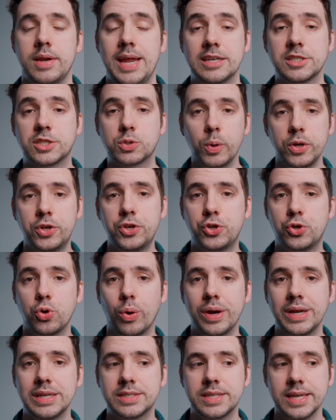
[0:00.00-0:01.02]
Now, switch
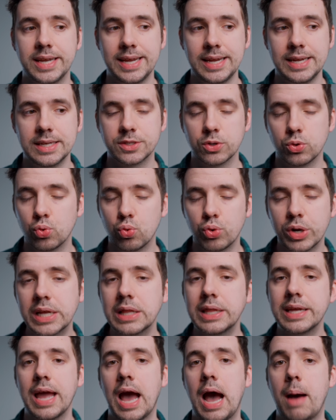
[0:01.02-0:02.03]
choice is
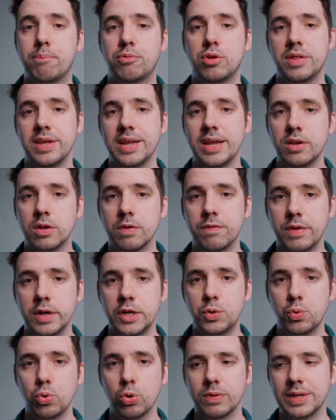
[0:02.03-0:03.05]
really up to the
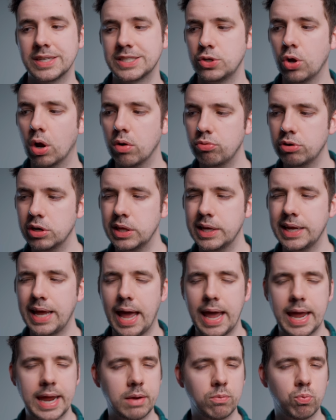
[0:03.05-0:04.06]
individual. There's not really
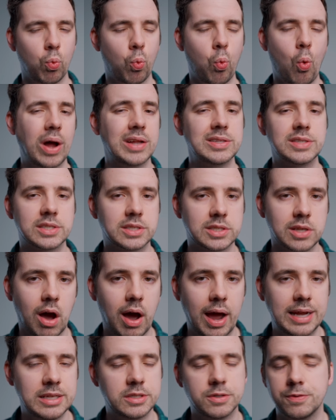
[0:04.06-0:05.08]
a one
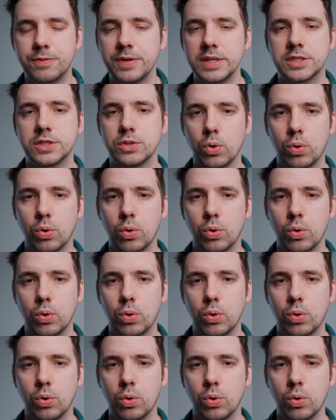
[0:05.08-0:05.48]
size fits